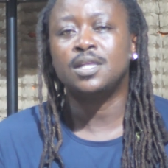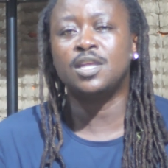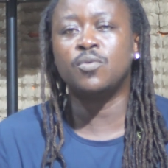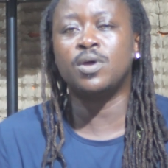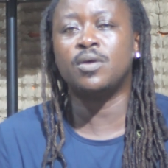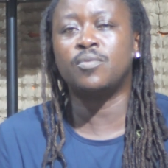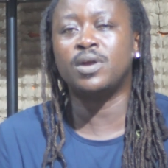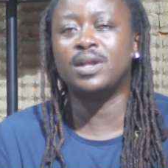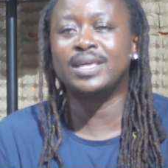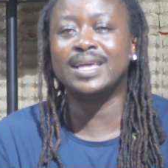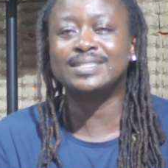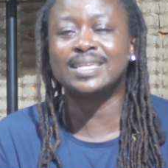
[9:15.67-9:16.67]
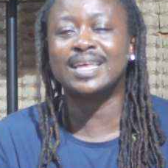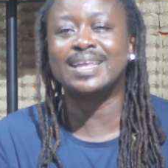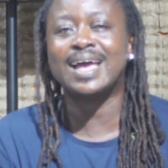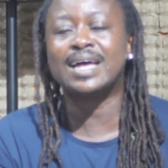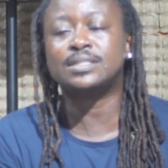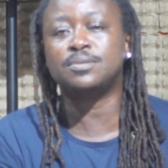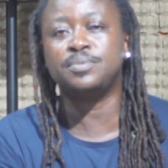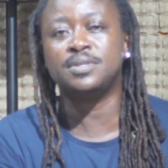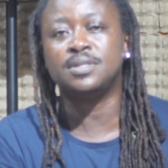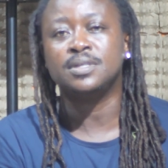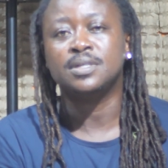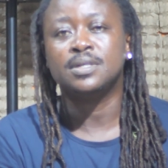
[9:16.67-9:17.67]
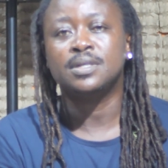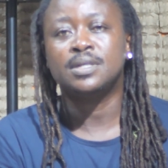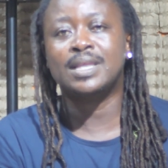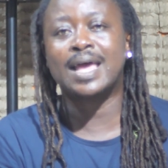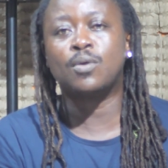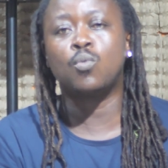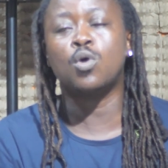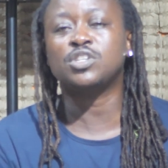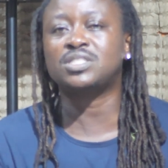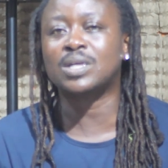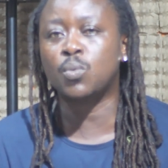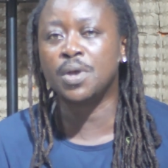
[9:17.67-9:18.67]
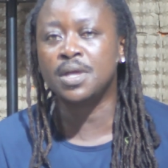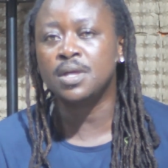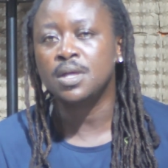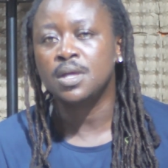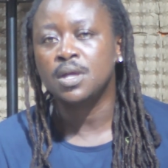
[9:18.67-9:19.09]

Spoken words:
they were relegated and they had to be like washed away